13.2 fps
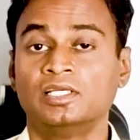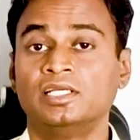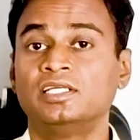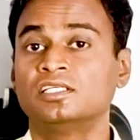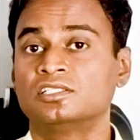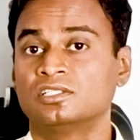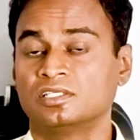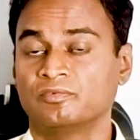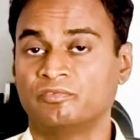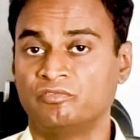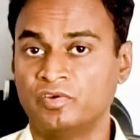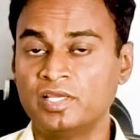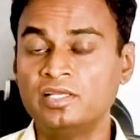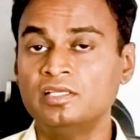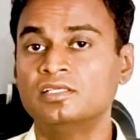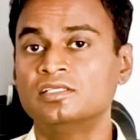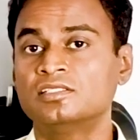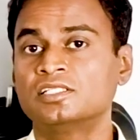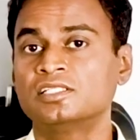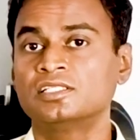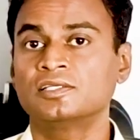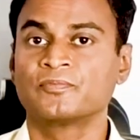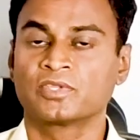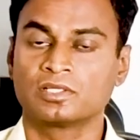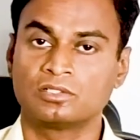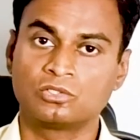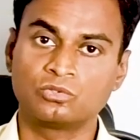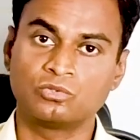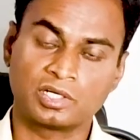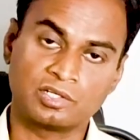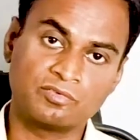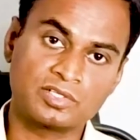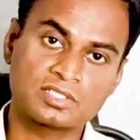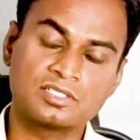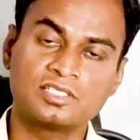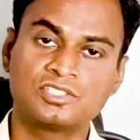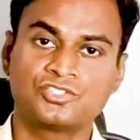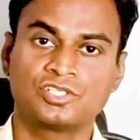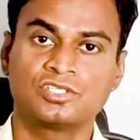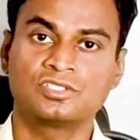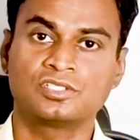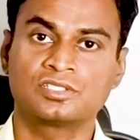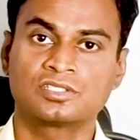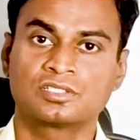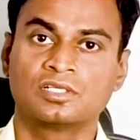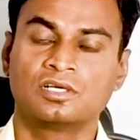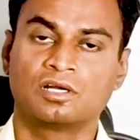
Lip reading: it is very easy to reverse these changes,